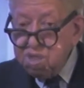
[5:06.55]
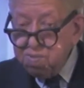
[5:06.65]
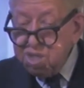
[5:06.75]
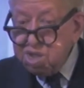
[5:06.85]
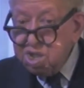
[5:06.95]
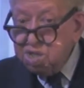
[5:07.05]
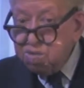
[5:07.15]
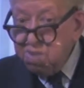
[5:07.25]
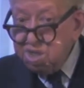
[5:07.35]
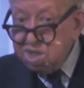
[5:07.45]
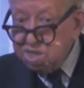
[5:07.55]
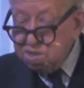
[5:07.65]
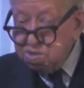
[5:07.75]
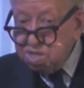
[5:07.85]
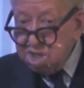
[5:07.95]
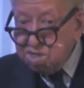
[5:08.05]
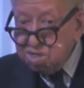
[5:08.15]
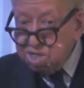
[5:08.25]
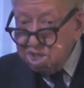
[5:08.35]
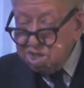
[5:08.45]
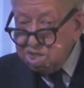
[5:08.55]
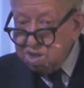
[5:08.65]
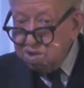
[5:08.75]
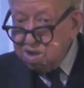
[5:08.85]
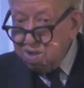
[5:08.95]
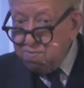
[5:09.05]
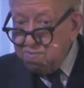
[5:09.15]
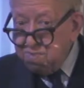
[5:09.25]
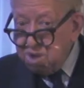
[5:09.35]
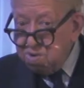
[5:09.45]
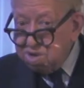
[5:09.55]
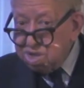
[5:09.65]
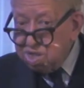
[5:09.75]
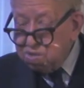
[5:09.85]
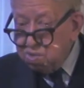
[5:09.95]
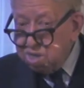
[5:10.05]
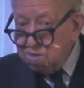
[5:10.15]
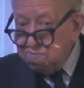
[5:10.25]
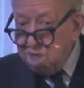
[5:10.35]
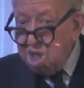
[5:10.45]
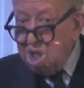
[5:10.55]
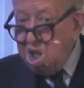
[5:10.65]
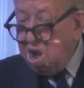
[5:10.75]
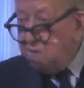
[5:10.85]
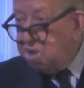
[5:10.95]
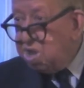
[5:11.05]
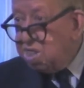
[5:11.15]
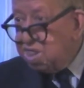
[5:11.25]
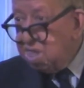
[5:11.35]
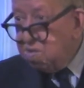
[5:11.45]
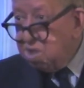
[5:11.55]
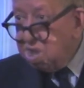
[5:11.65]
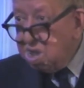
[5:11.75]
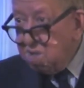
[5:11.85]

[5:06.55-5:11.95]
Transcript: but especially instrumental students, had to take a certain number of hours each week of harmony, theory, and